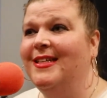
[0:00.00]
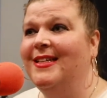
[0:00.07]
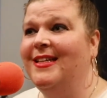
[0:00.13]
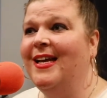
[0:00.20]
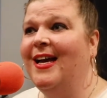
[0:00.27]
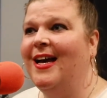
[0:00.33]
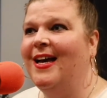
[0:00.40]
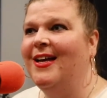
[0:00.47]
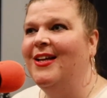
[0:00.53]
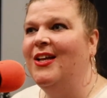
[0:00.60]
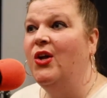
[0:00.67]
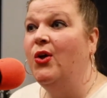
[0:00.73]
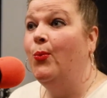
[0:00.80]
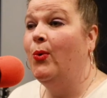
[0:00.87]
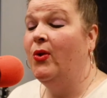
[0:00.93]
Yeah.
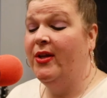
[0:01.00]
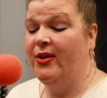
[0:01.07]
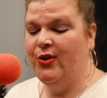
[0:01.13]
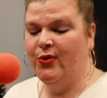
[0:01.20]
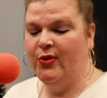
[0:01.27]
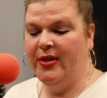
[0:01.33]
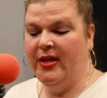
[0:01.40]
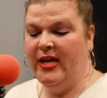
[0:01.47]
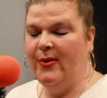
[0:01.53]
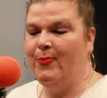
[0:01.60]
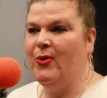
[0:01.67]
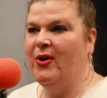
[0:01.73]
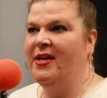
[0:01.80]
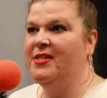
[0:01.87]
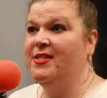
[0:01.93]
Well, and you're looking at
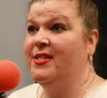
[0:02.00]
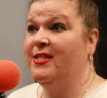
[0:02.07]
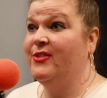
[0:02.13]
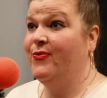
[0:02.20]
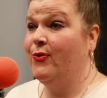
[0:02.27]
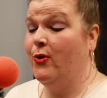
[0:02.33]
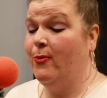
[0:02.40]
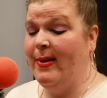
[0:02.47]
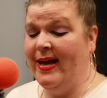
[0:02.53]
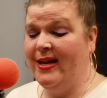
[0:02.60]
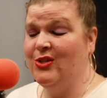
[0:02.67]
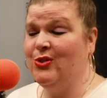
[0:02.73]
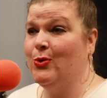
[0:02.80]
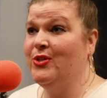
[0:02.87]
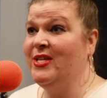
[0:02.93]
prices for a bag of
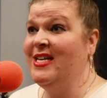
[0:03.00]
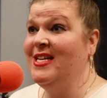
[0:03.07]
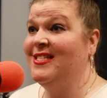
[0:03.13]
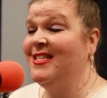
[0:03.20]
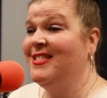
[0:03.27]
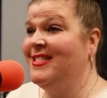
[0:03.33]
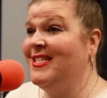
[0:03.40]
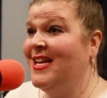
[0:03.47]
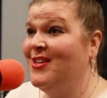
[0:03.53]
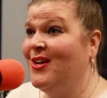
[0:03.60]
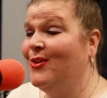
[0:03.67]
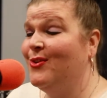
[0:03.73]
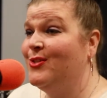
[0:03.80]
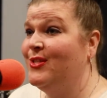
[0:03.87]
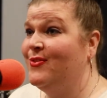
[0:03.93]
tortillas. It's
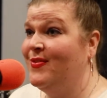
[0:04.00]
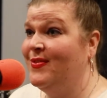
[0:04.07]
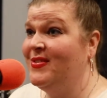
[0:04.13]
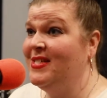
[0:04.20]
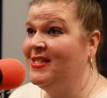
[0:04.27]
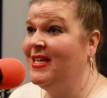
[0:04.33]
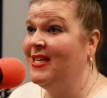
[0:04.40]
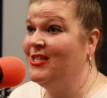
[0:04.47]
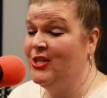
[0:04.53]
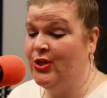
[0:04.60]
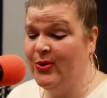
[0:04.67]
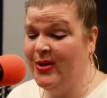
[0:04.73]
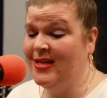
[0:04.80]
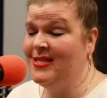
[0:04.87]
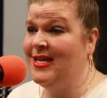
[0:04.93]
$10.50 and you
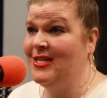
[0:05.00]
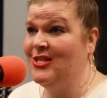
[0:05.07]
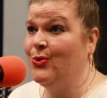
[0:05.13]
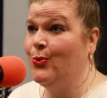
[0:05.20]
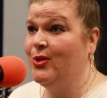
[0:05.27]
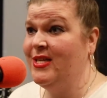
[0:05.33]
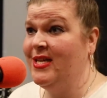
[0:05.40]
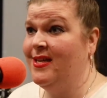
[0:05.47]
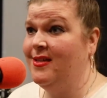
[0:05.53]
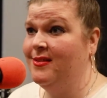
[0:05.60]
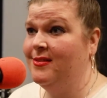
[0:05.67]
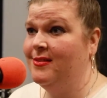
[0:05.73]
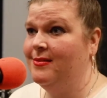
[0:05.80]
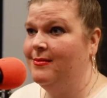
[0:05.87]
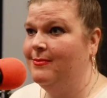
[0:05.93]
get 10
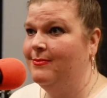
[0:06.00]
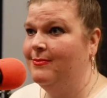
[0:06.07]
tortillas.